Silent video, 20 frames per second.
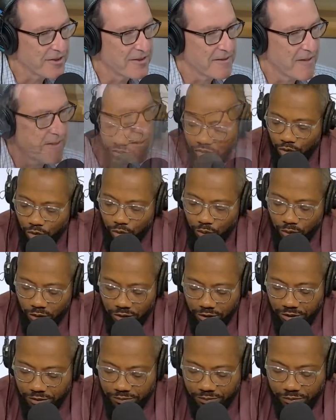And so,
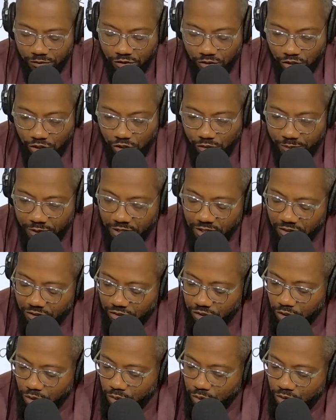and
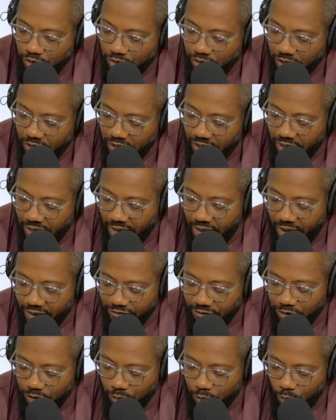so do they have
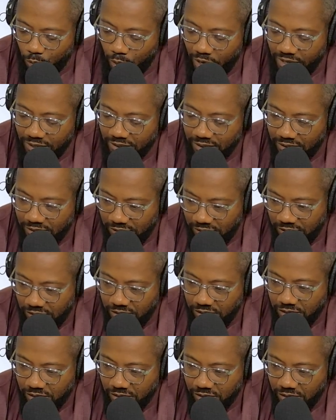to wait
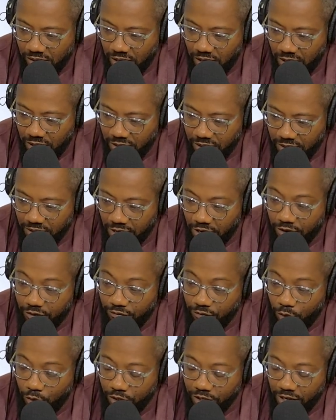until
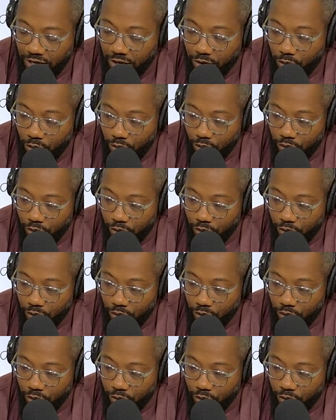904 Day, or